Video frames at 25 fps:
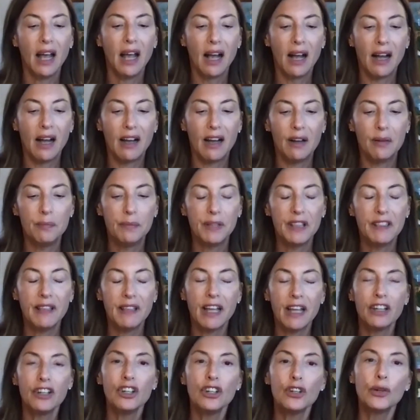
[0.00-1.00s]
But
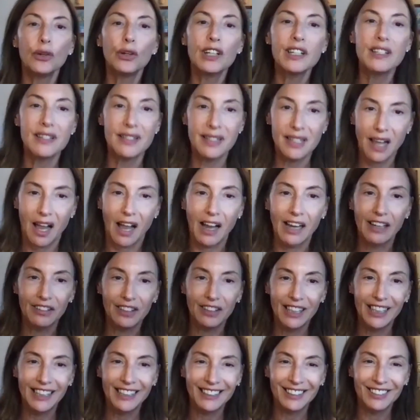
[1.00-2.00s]
then you're a
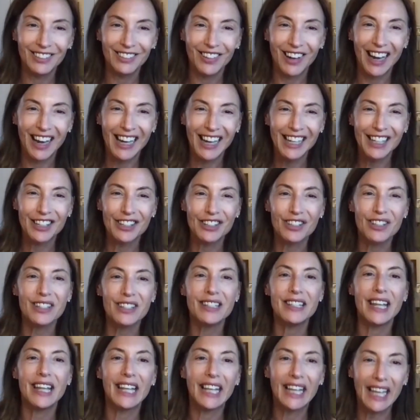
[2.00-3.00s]
siren, right? You're
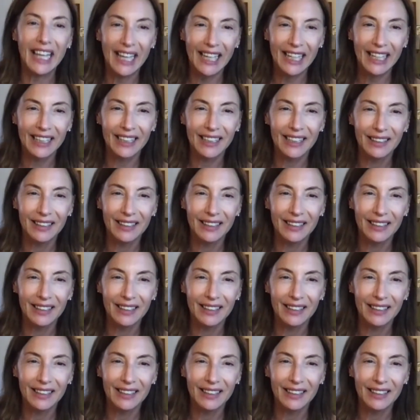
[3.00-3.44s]
singing.